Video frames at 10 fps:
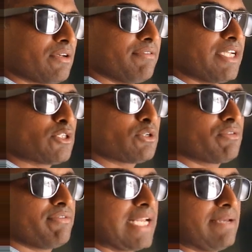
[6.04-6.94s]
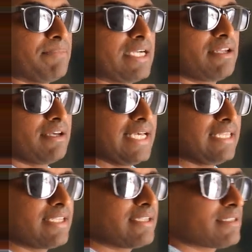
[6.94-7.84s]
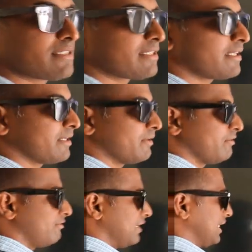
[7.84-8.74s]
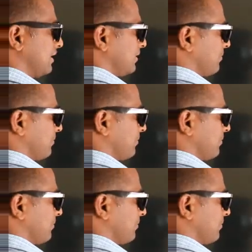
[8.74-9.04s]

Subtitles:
we should frame it in this way.